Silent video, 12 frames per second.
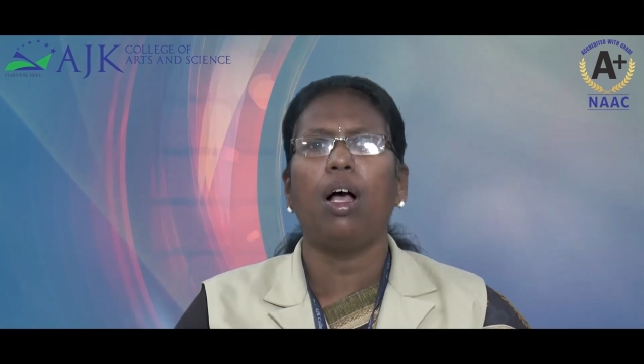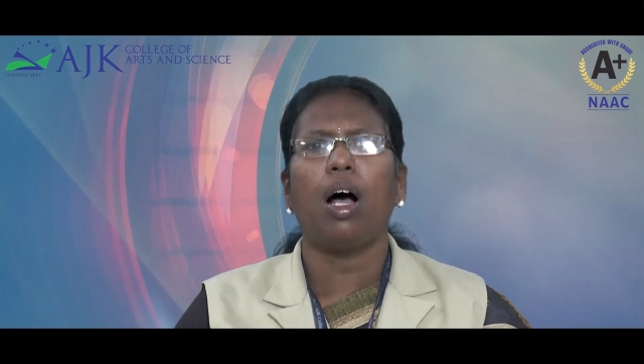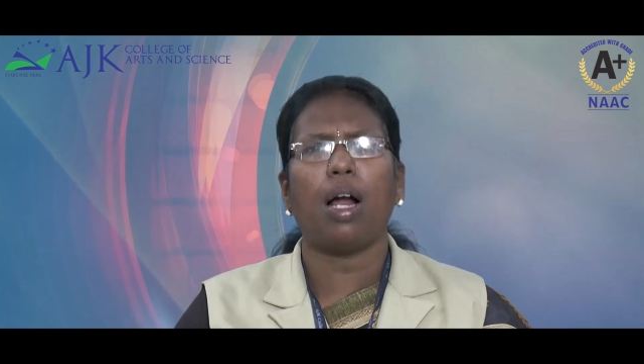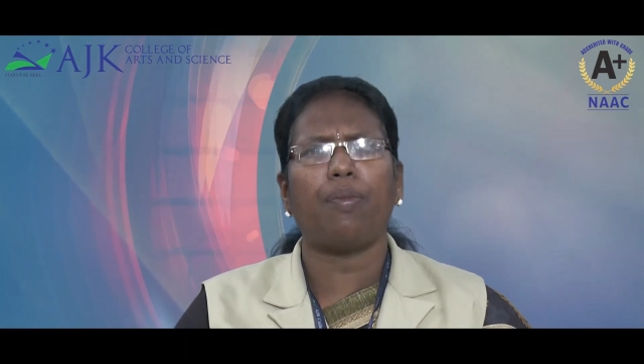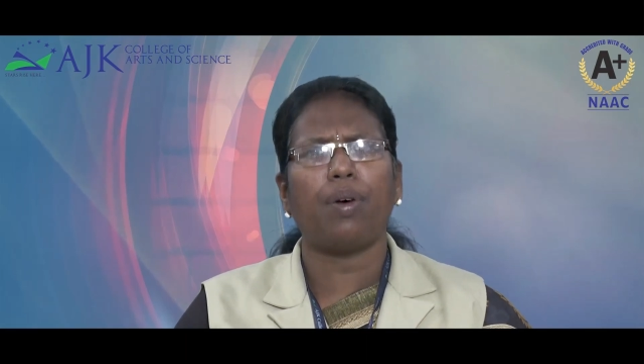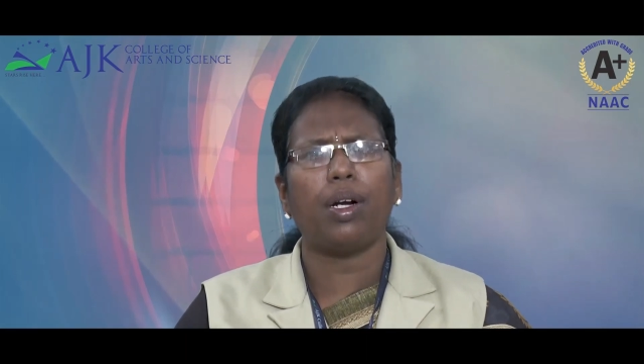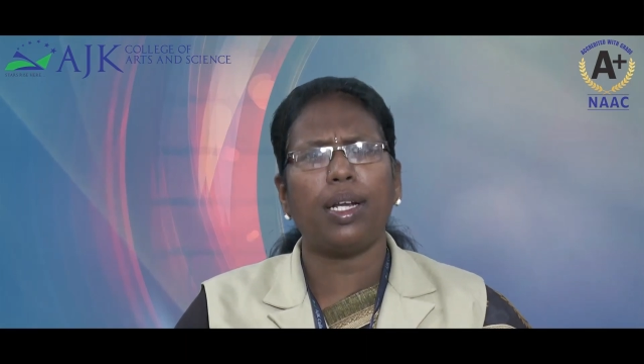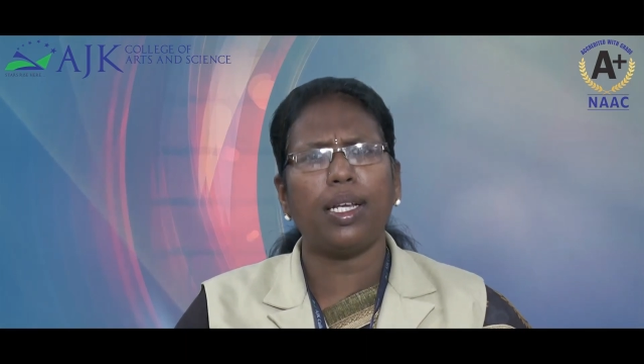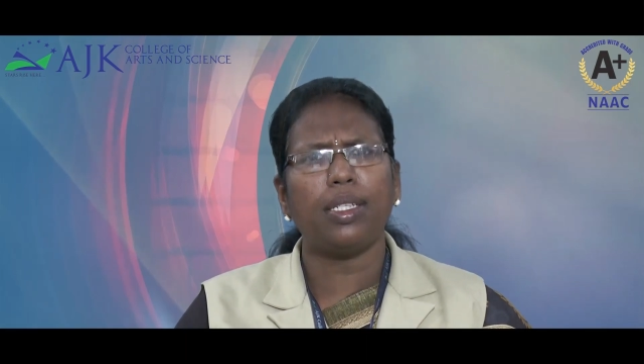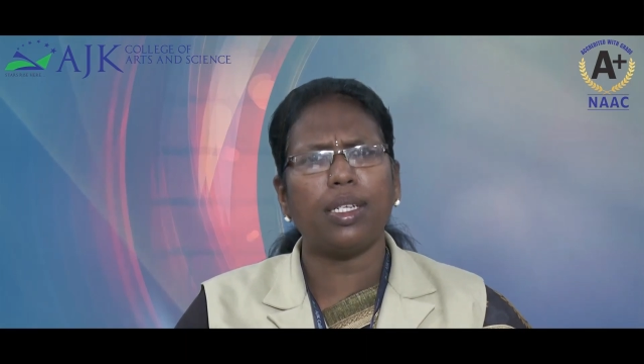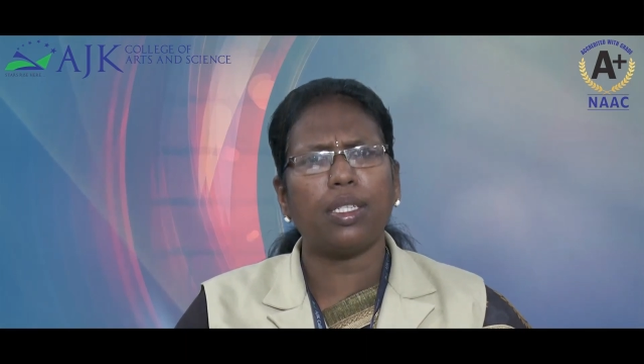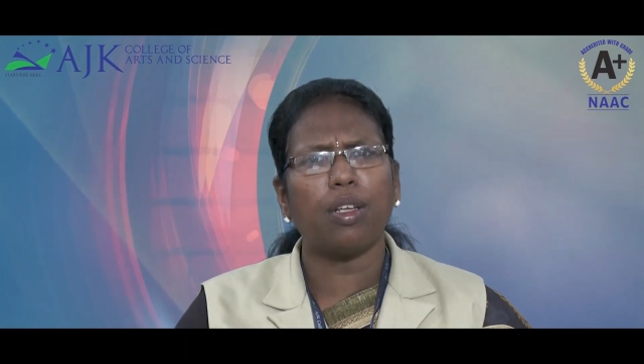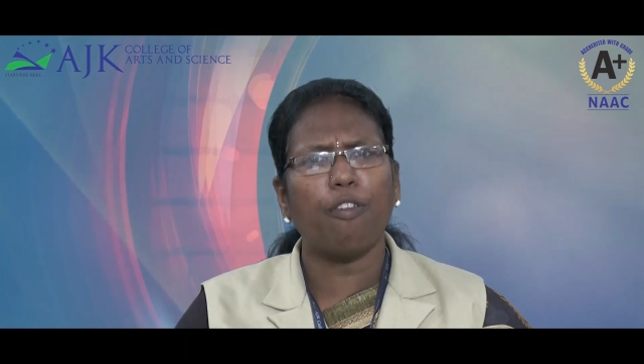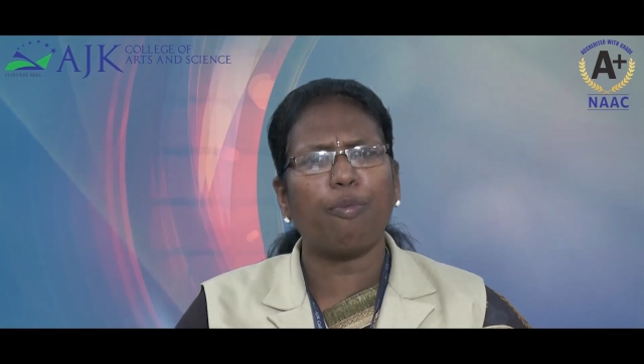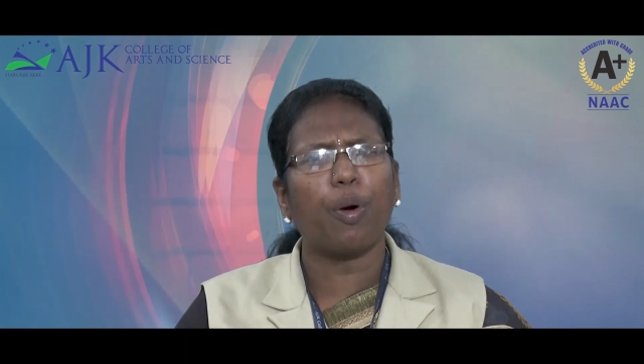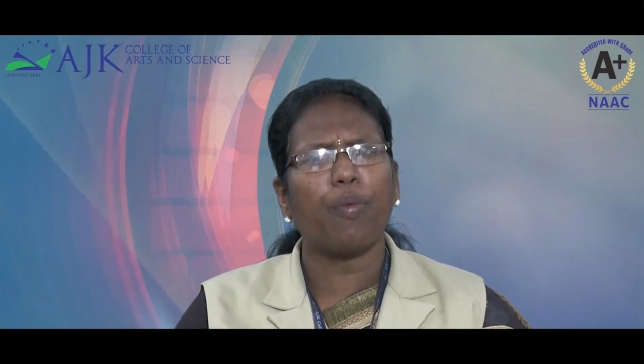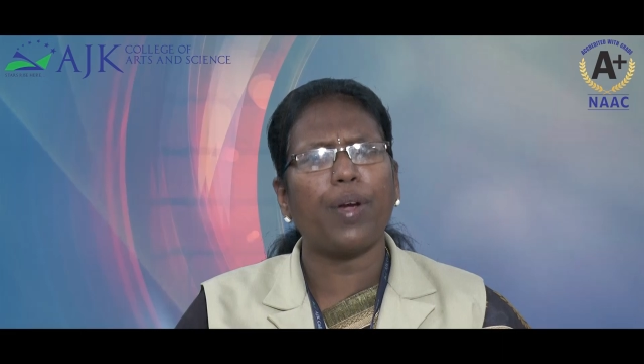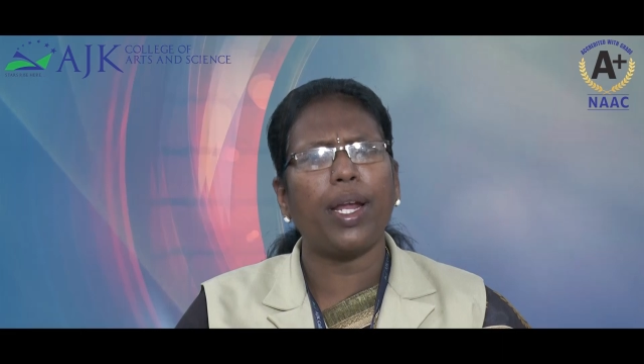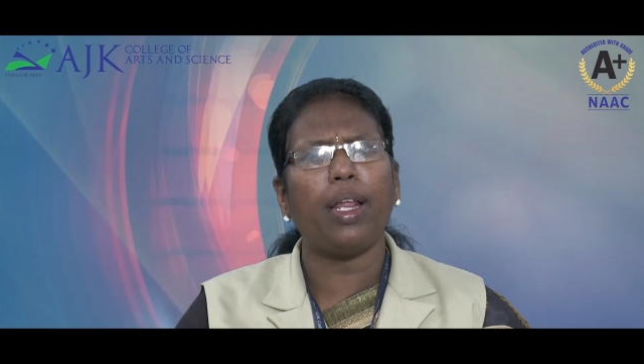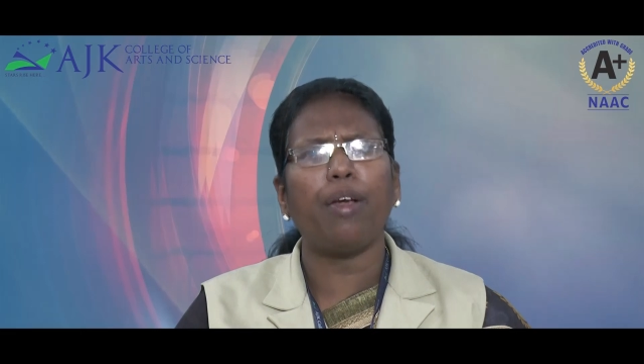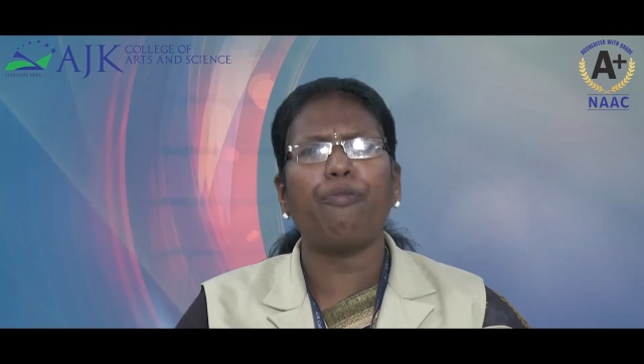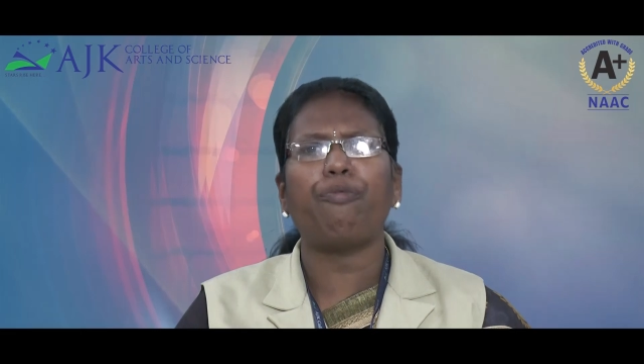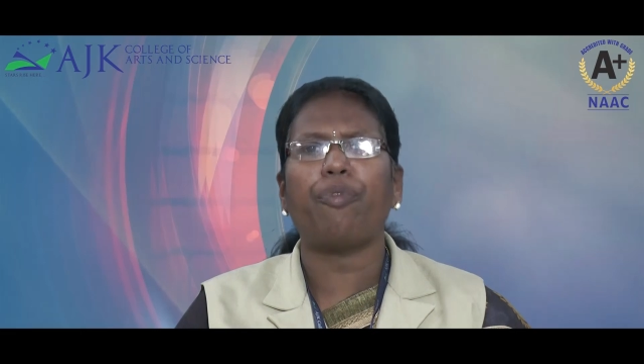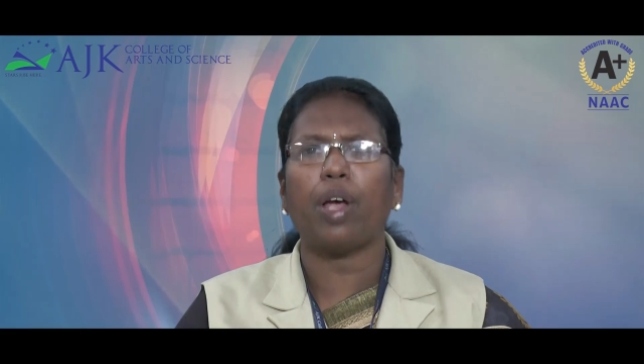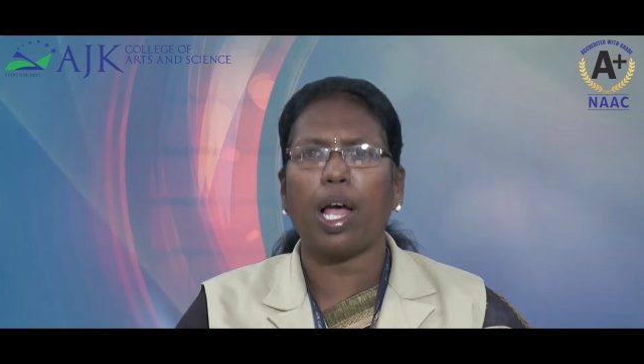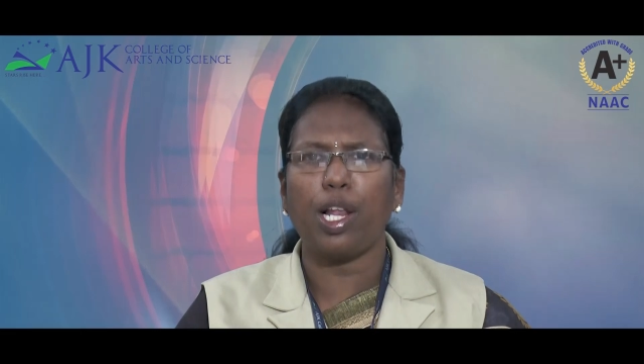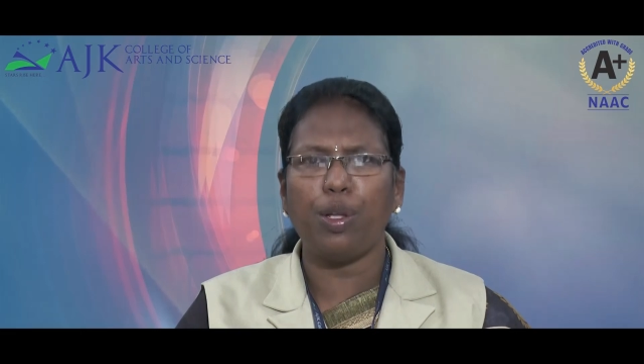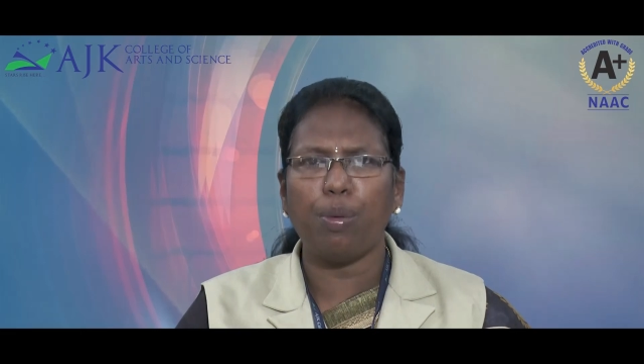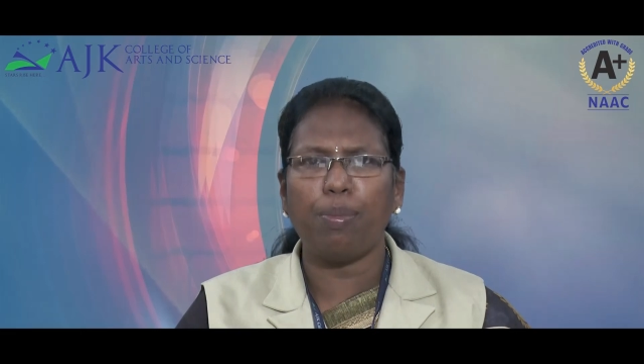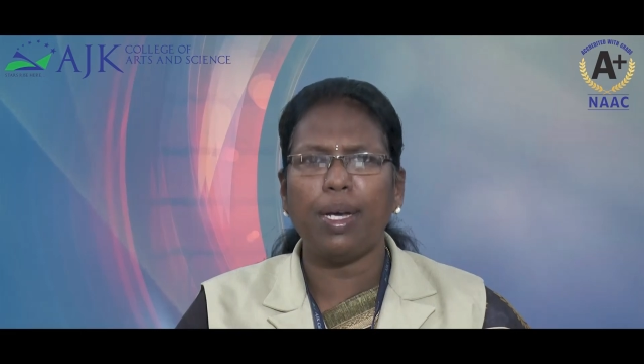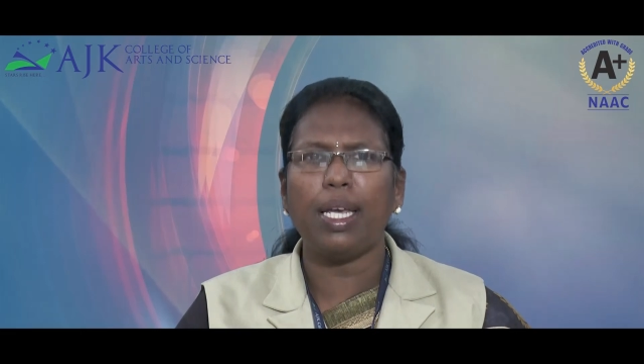Advantages of providing value